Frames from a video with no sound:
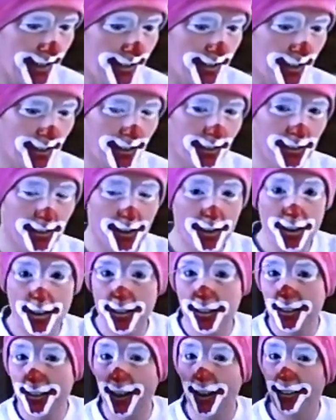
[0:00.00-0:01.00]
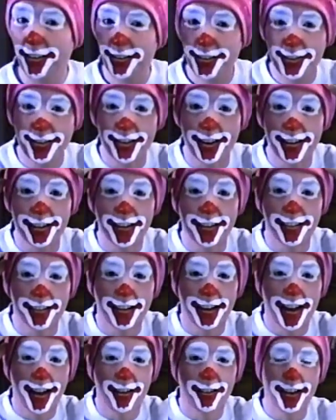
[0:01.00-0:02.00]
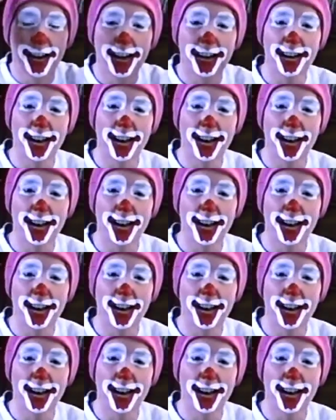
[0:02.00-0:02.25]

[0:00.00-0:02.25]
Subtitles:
attention because all the colors are on here now,